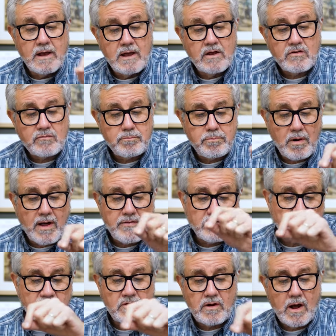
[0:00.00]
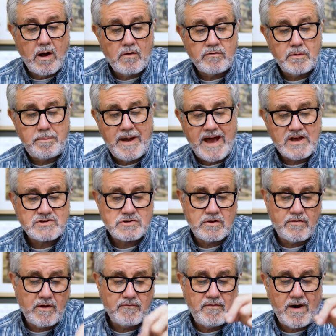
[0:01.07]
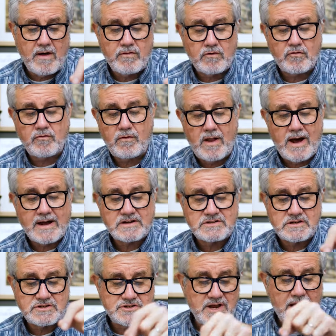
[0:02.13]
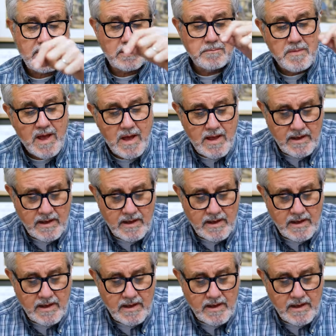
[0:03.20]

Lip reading: His brothers had gone to pasture their father's flocks at Shechem.